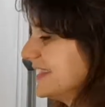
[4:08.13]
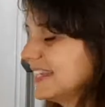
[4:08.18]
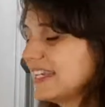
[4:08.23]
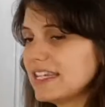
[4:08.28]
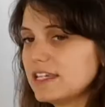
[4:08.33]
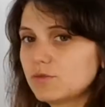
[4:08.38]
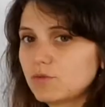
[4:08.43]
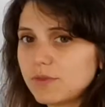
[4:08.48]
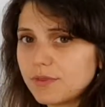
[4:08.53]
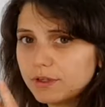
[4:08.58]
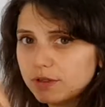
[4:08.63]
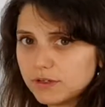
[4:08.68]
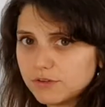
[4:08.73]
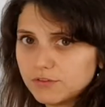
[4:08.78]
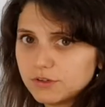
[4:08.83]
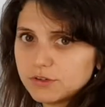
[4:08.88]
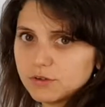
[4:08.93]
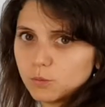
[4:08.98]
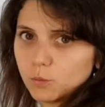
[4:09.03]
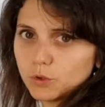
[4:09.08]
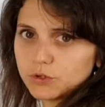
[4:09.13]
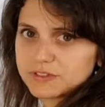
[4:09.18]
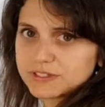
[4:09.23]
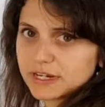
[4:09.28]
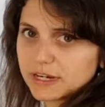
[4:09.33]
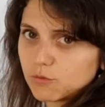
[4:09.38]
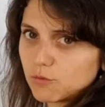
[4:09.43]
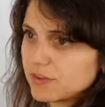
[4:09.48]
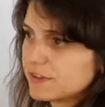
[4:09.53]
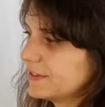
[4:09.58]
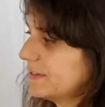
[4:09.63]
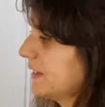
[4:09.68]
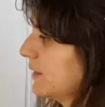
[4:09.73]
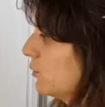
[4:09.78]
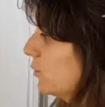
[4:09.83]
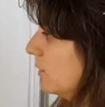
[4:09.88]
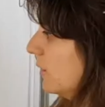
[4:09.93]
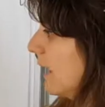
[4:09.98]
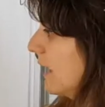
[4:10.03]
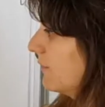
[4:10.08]
C, without even a word starting with C,
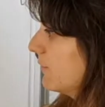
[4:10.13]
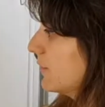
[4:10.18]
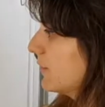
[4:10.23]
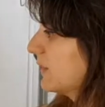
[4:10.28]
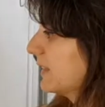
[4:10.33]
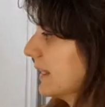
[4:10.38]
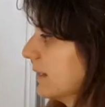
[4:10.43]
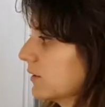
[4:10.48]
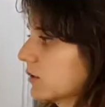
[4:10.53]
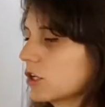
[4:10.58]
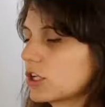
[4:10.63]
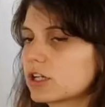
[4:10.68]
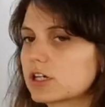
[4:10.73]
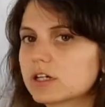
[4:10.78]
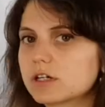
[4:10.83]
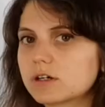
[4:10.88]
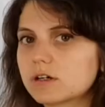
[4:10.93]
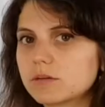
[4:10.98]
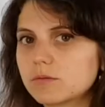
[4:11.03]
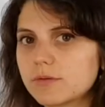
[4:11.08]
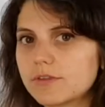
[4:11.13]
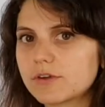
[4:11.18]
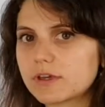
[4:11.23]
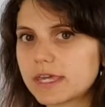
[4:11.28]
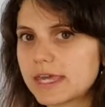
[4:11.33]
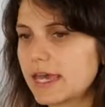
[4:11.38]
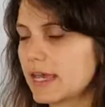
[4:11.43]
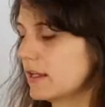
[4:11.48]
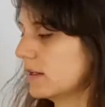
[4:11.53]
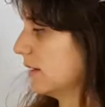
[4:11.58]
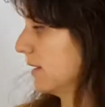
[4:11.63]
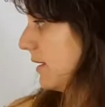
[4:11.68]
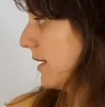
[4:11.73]
will have the sound k with a K,